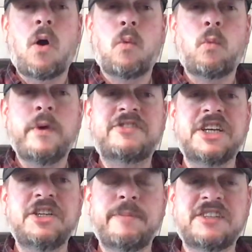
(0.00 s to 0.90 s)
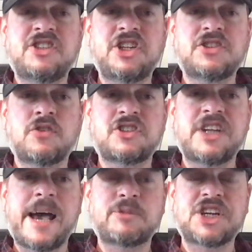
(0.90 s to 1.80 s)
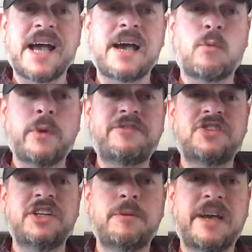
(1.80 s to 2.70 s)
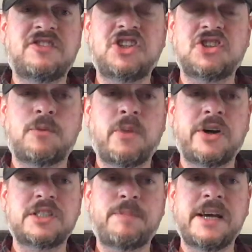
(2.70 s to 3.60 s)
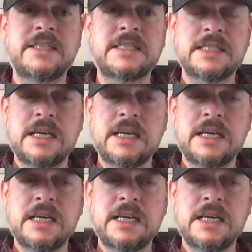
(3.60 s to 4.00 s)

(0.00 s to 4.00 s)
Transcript: We've seen your messages on Snapchat. We've seen your messages on MySpace.